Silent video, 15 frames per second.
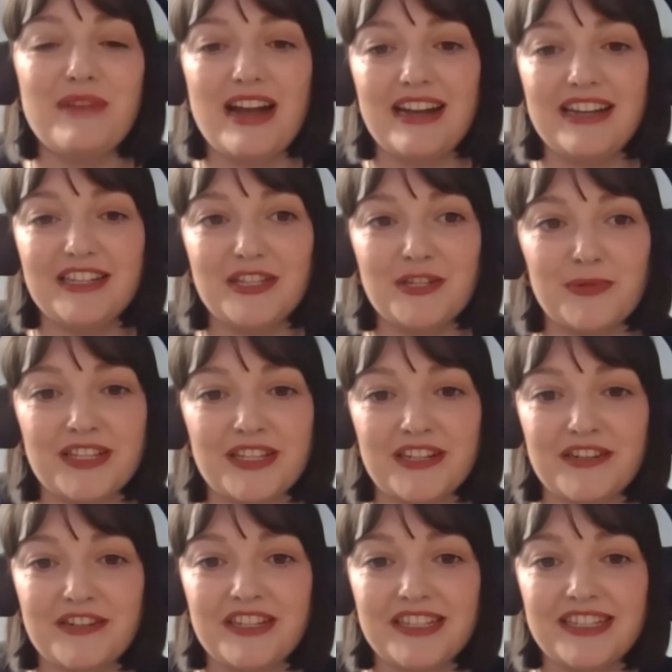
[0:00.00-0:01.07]
and
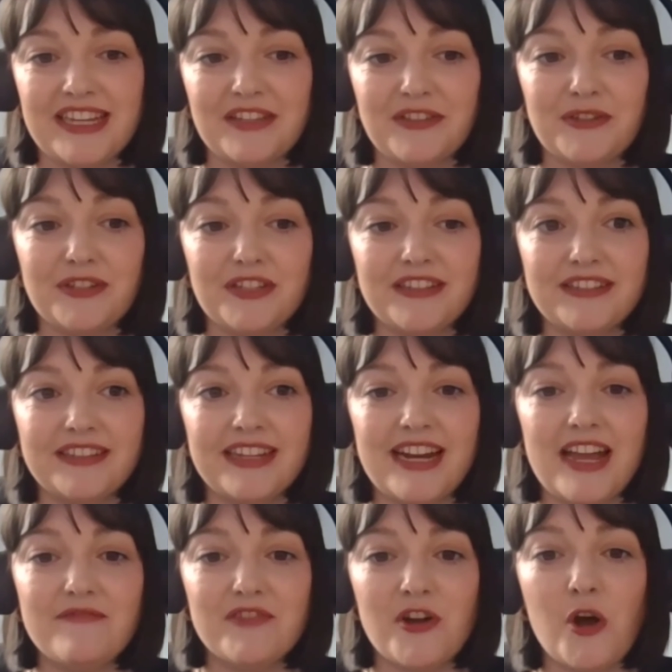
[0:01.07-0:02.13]
Twitter to say, look, can
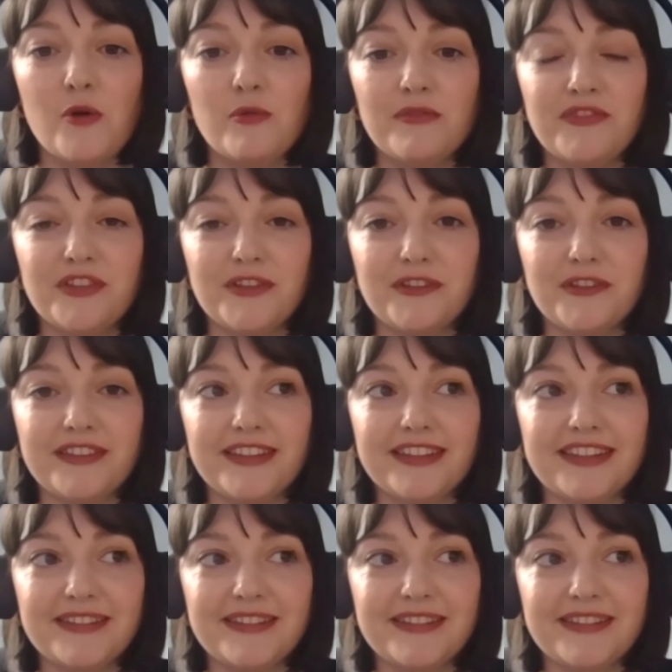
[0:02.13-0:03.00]
I have a call with you,